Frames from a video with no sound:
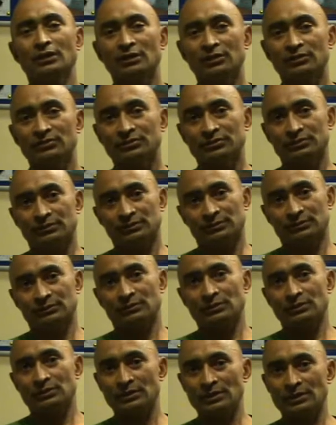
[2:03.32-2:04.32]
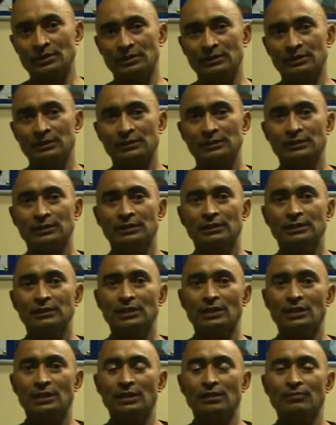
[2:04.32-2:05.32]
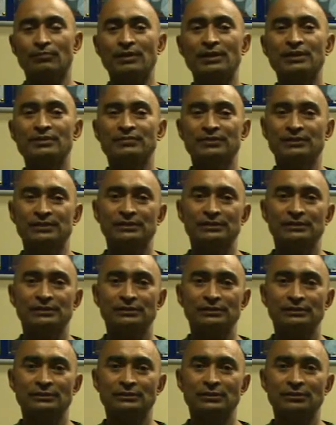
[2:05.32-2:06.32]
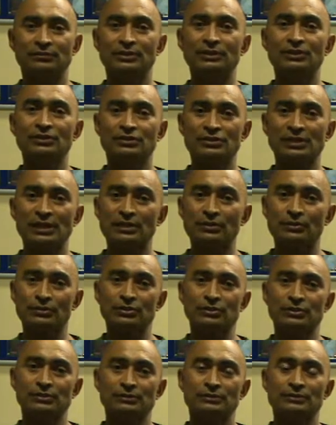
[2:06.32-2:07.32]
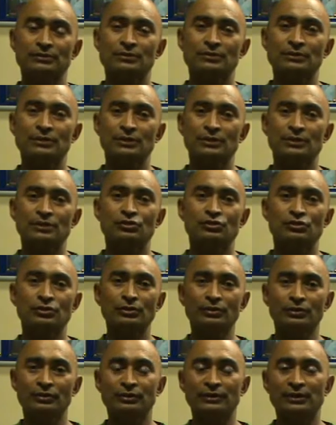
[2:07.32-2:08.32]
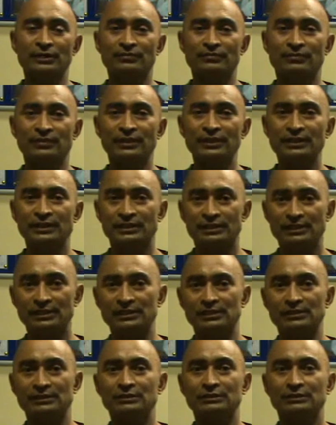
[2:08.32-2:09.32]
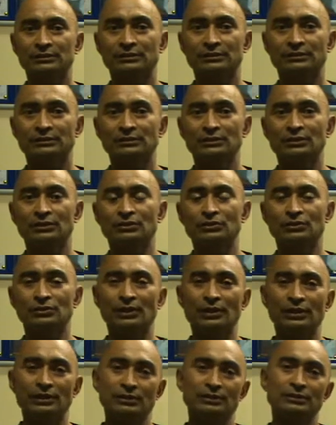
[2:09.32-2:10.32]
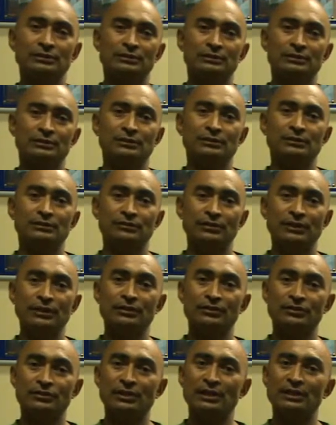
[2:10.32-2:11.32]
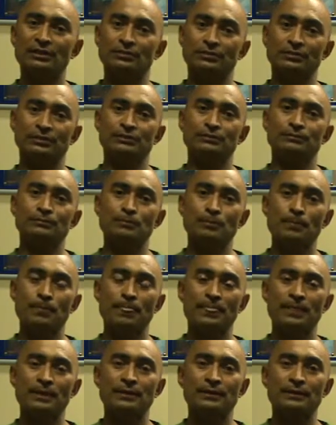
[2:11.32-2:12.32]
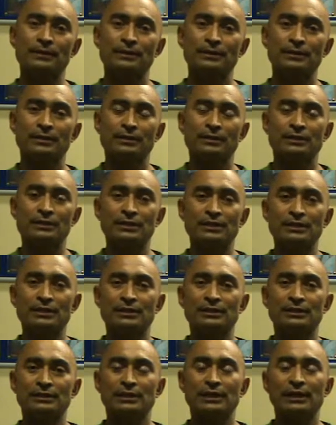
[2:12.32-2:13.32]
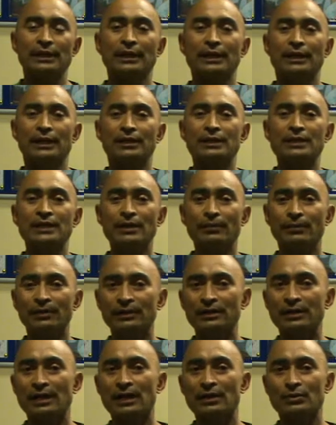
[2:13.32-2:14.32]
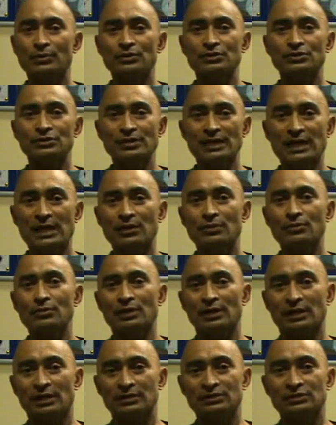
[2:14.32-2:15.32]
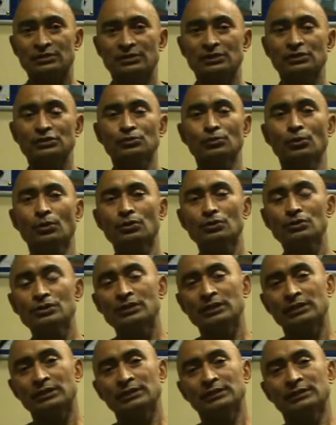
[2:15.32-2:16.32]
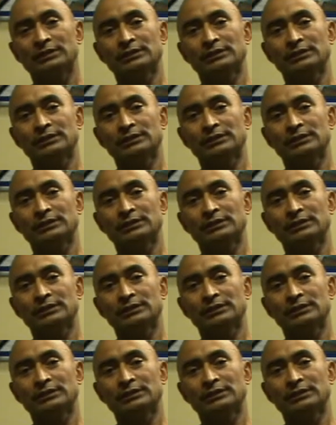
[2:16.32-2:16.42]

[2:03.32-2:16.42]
of the benefit of English language. Children are very keen to learn the English language. The Newari language now has its own